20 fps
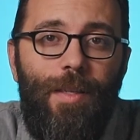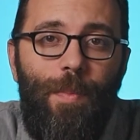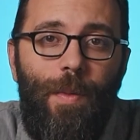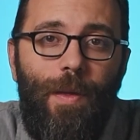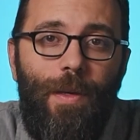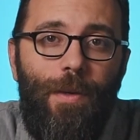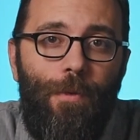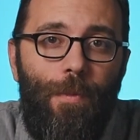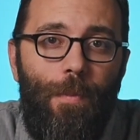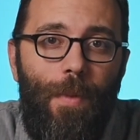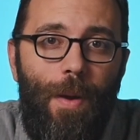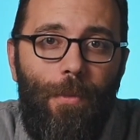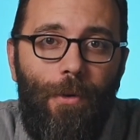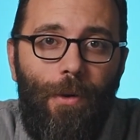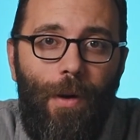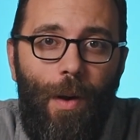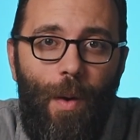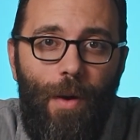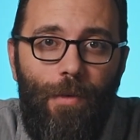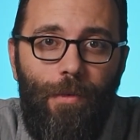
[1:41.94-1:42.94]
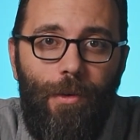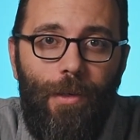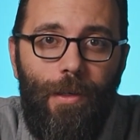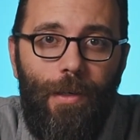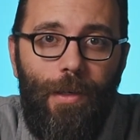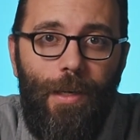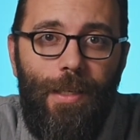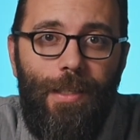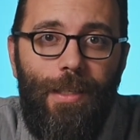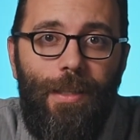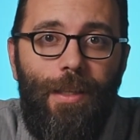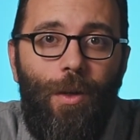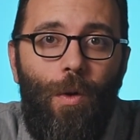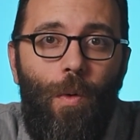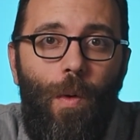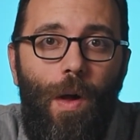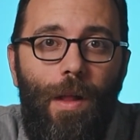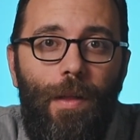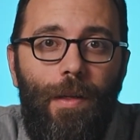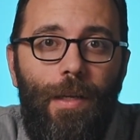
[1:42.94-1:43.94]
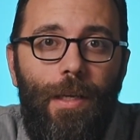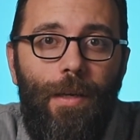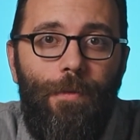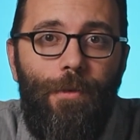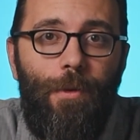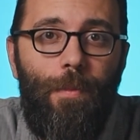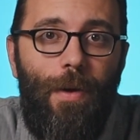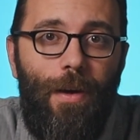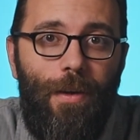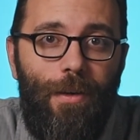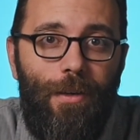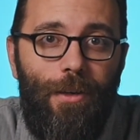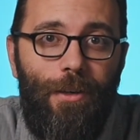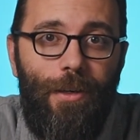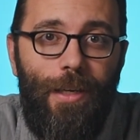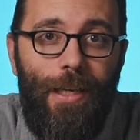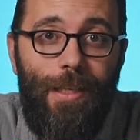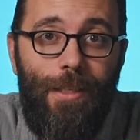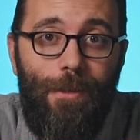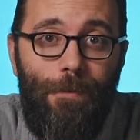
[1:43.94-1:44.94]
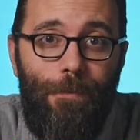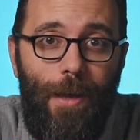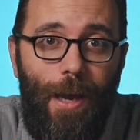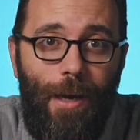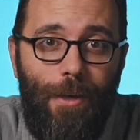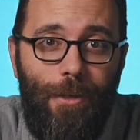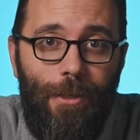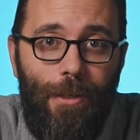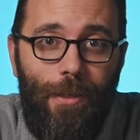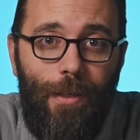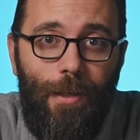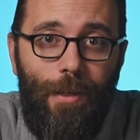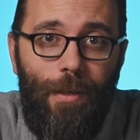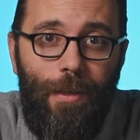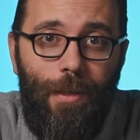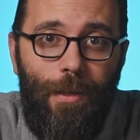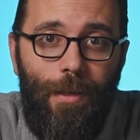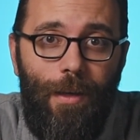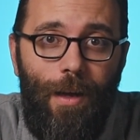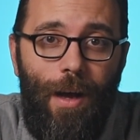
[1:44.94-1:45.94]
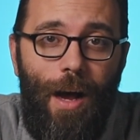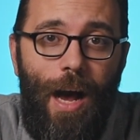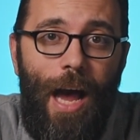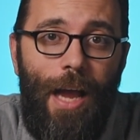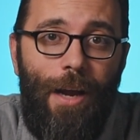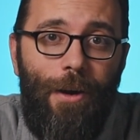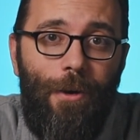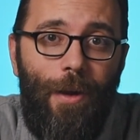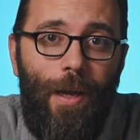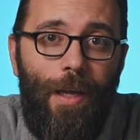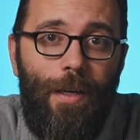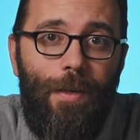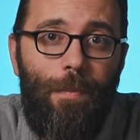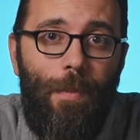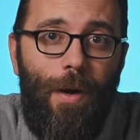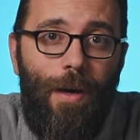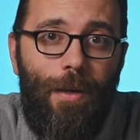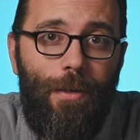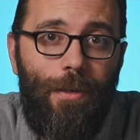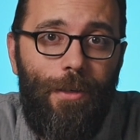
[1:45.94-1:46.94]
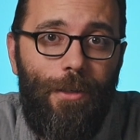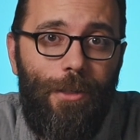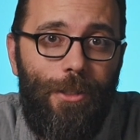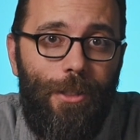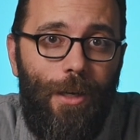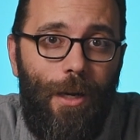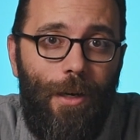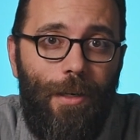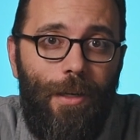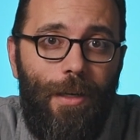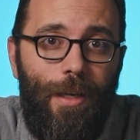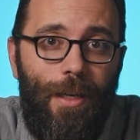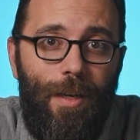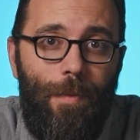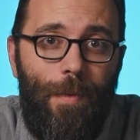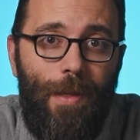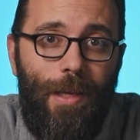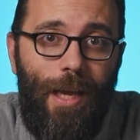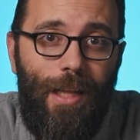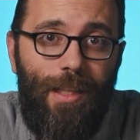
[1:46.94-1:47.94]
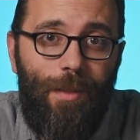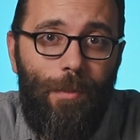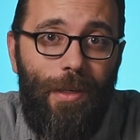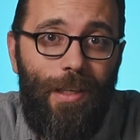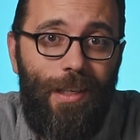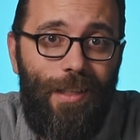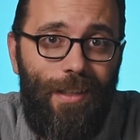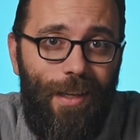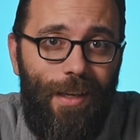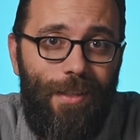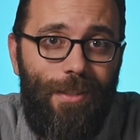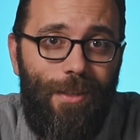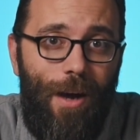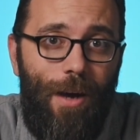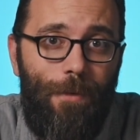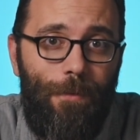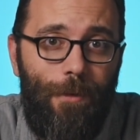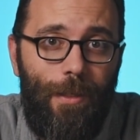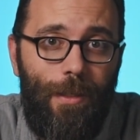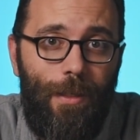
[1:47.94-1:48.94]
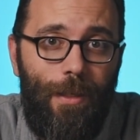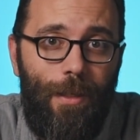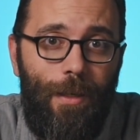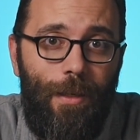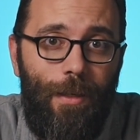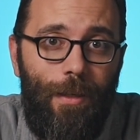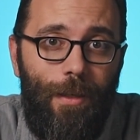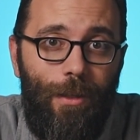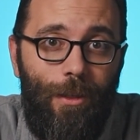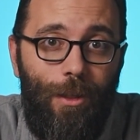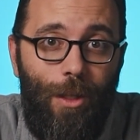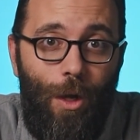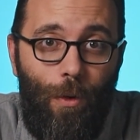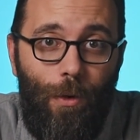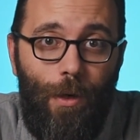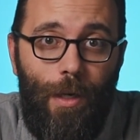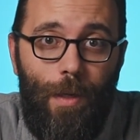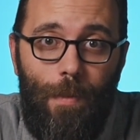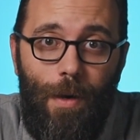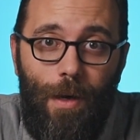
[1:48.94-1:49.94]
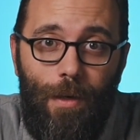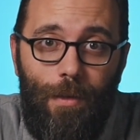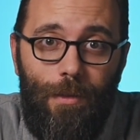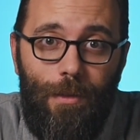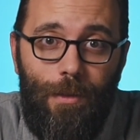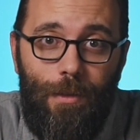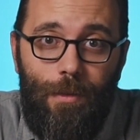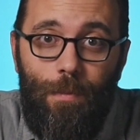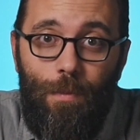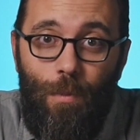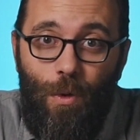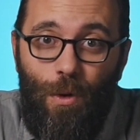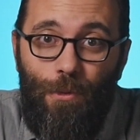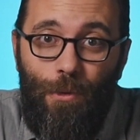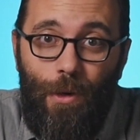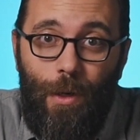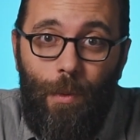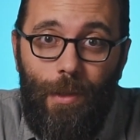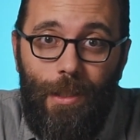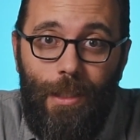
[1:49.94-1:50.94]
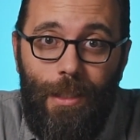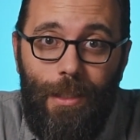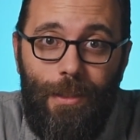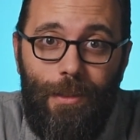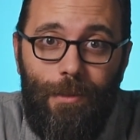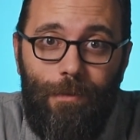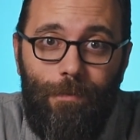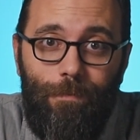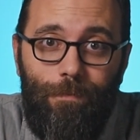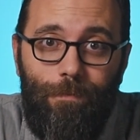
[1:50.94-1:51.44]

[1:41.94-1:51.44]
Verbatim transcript: Something to remember, however, is that the quality of your monitor is a factor. Higher end monitors are going to need to be calibrated less often, lower end models more frequently.